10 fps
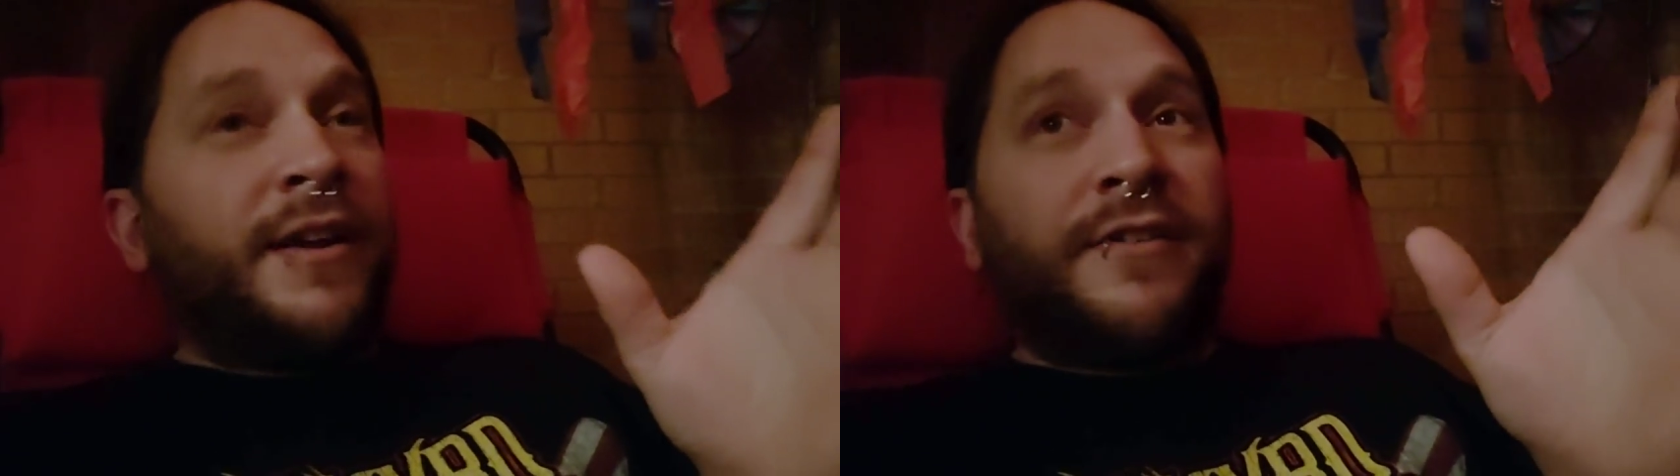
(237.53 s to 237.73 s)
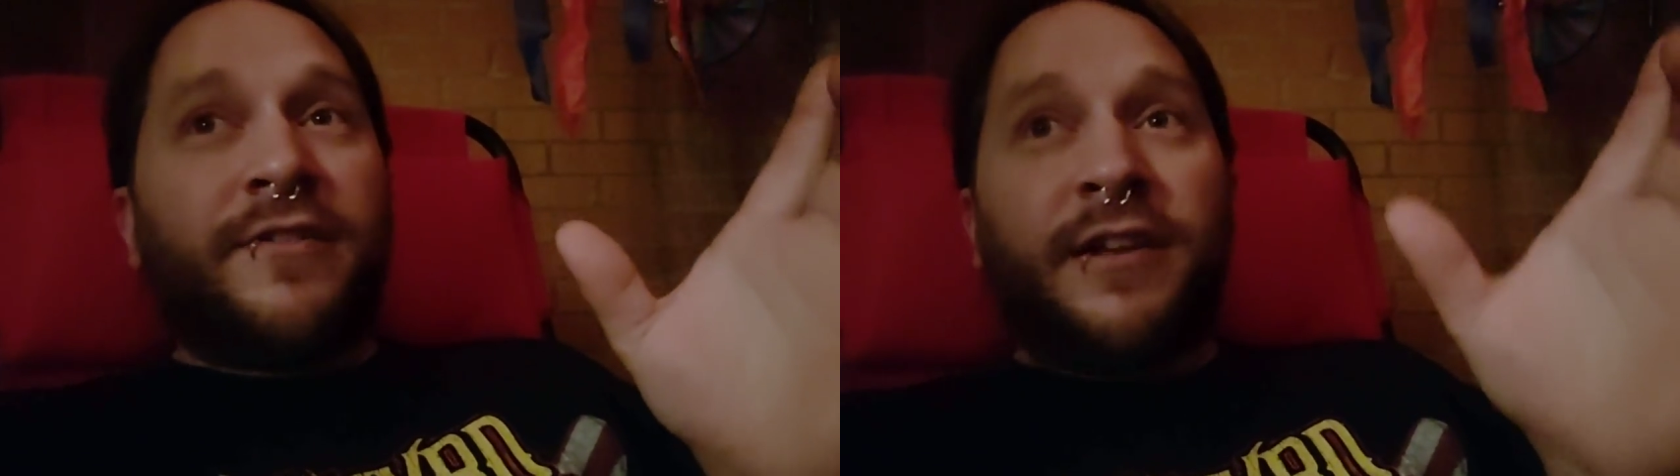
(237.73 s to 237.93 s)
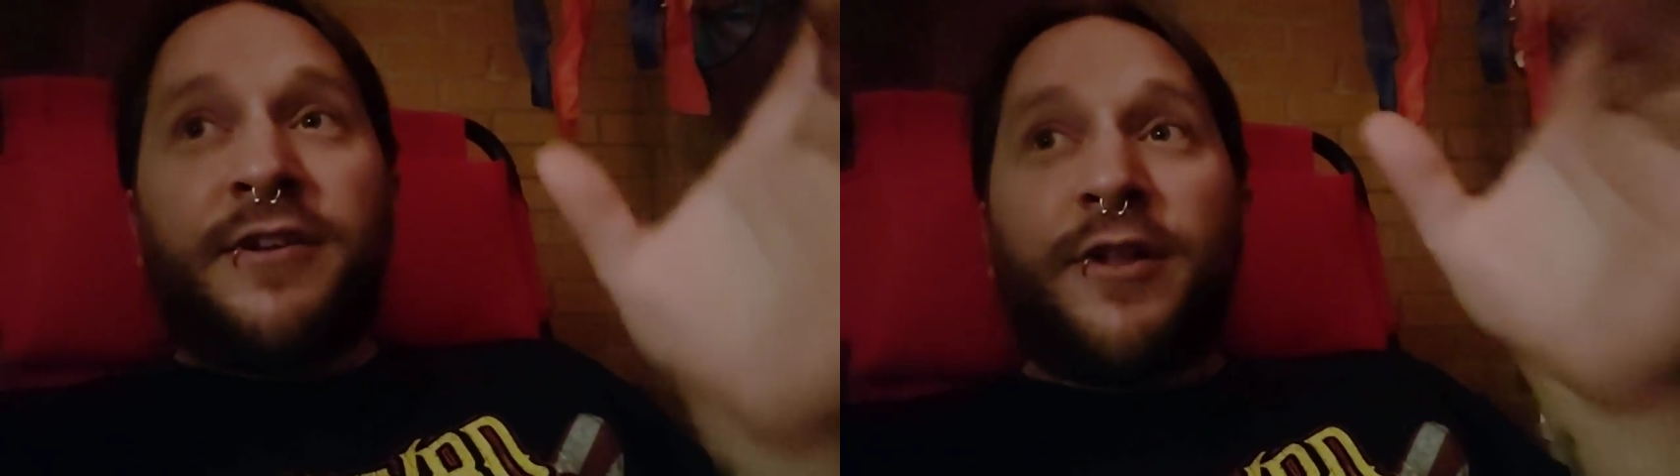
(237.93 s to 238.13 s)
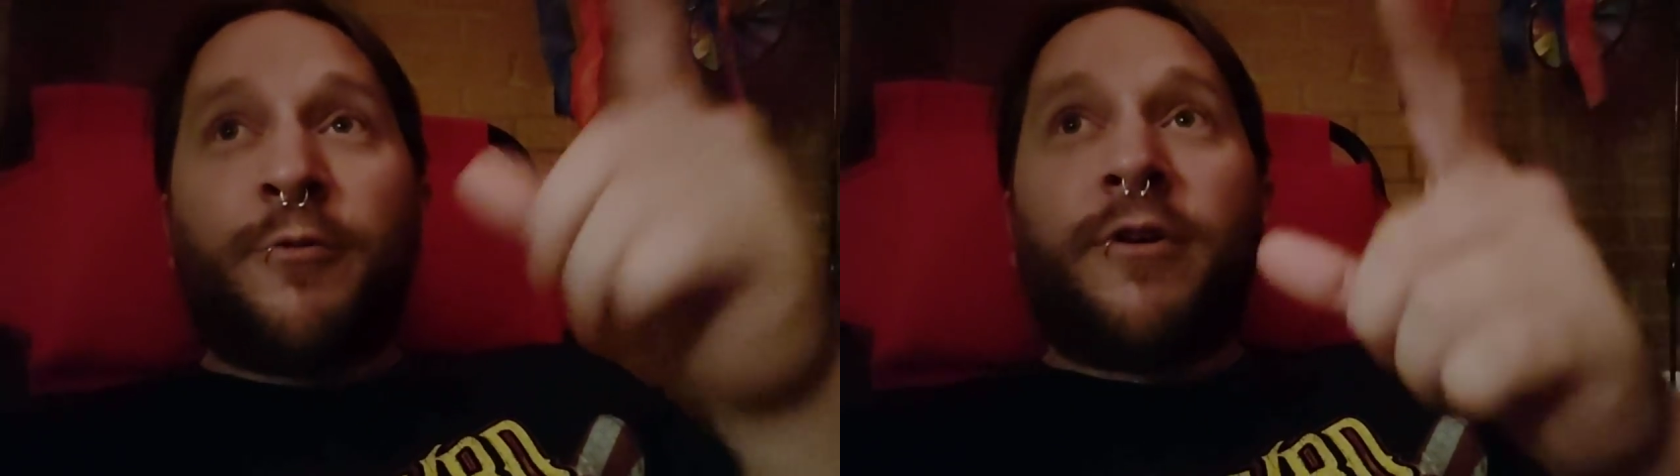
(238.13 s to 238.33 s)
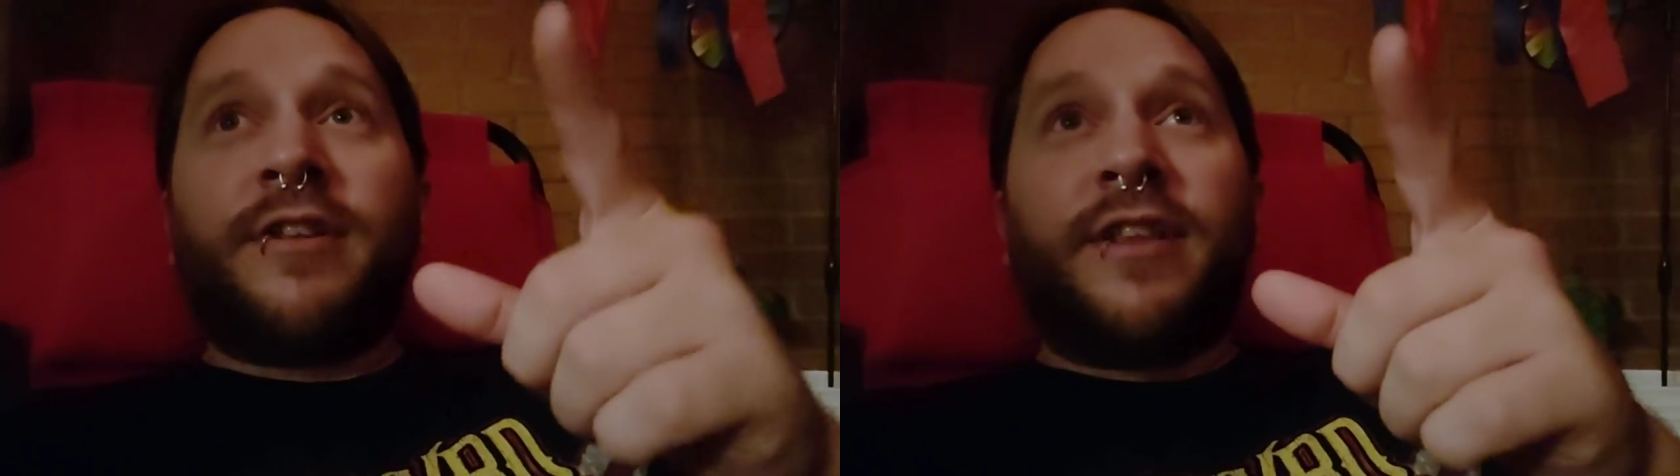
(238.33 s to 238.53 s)
because
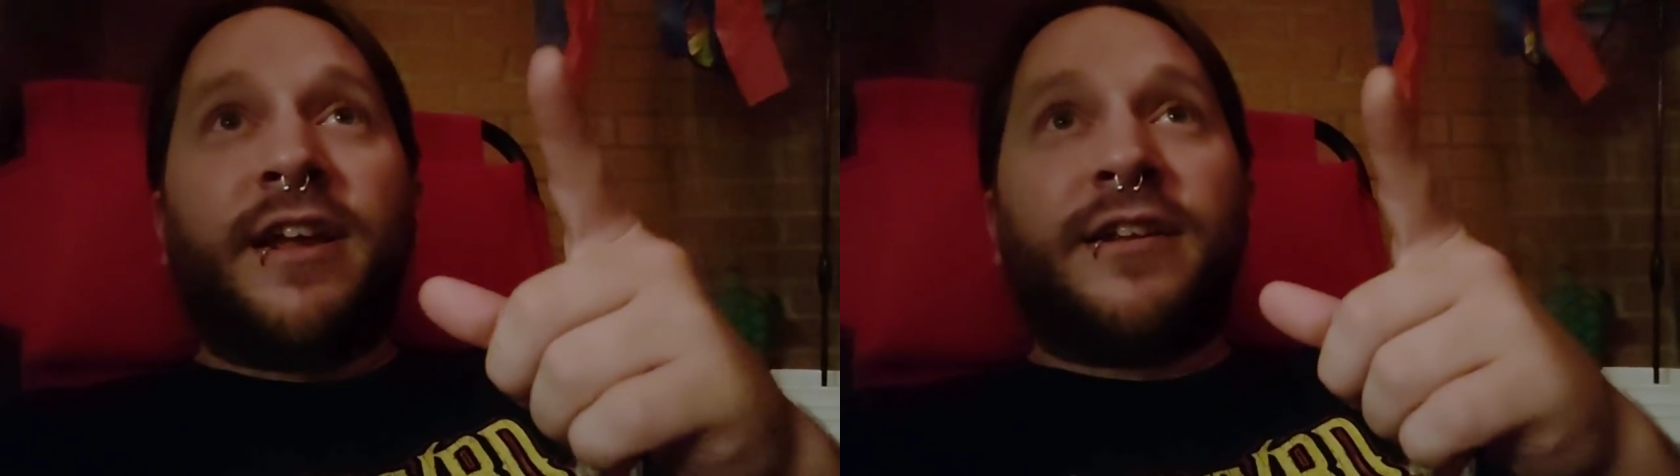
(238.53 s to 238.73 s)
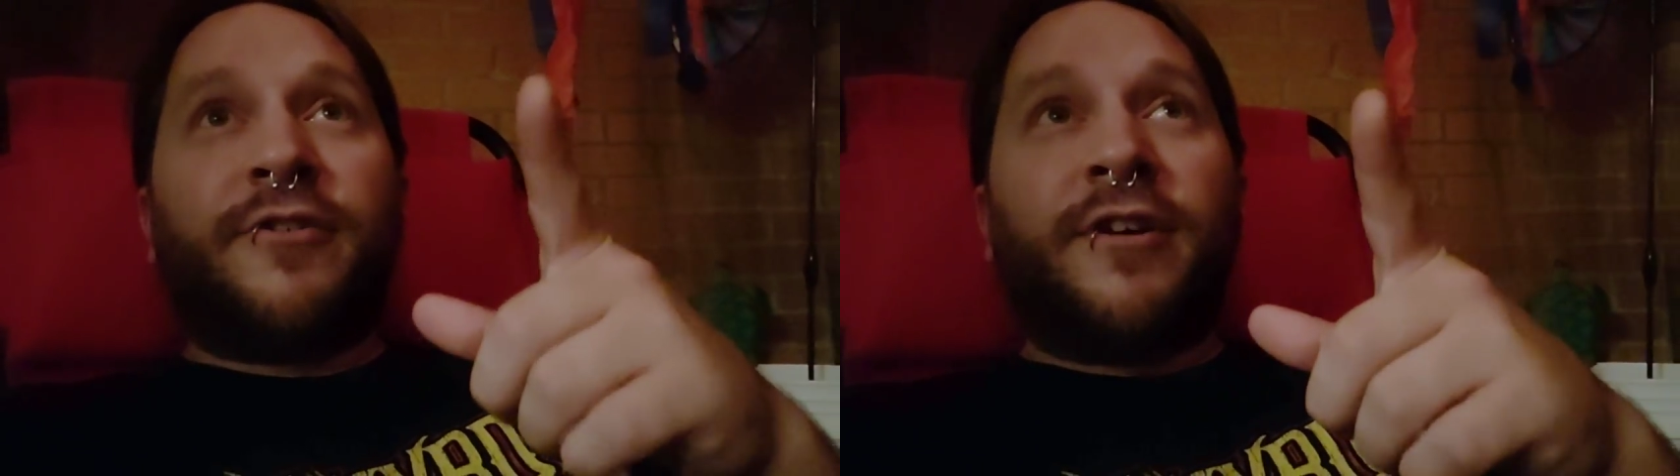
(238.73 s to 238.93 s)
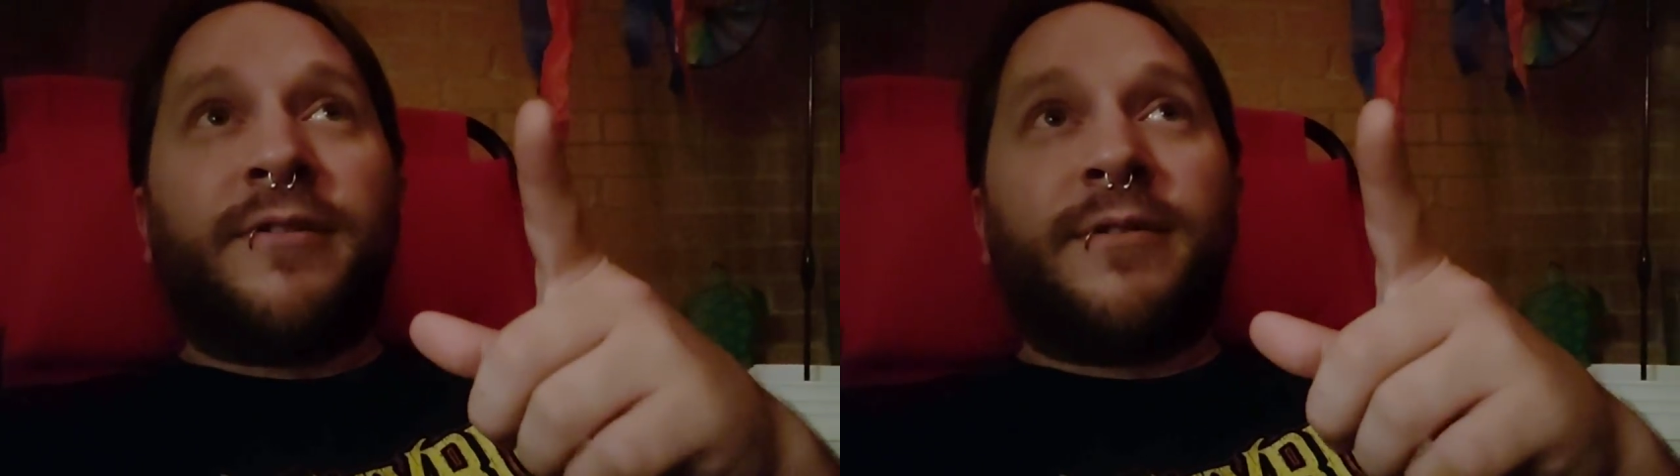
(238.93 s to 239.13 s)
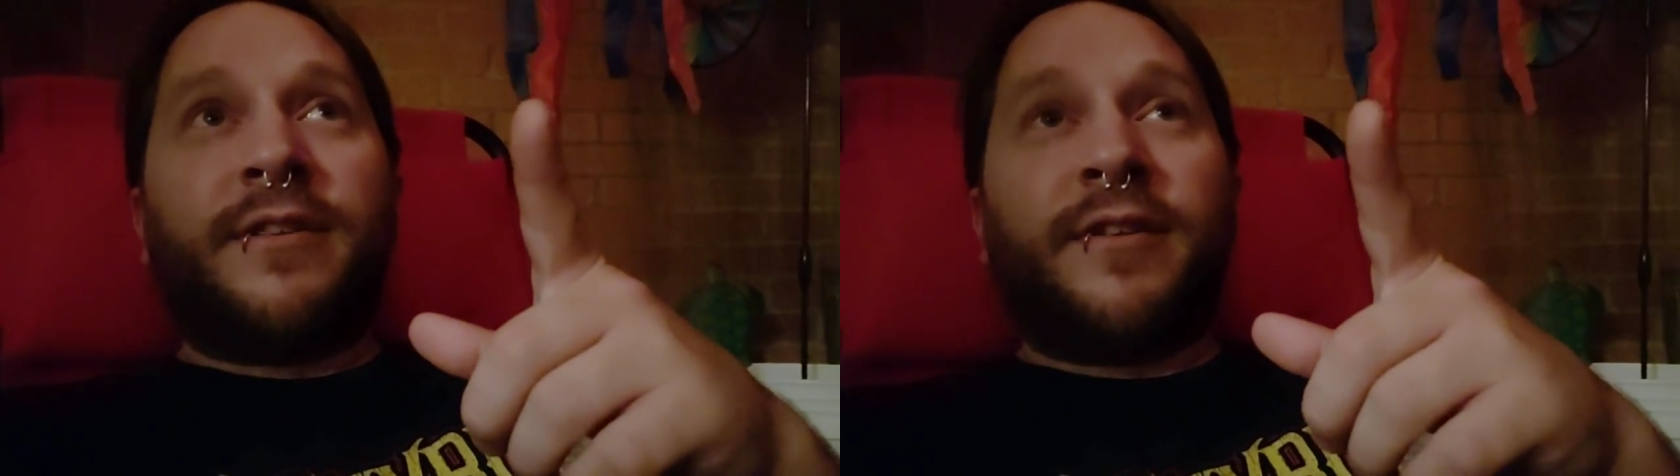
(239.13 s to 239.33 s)
another one landed on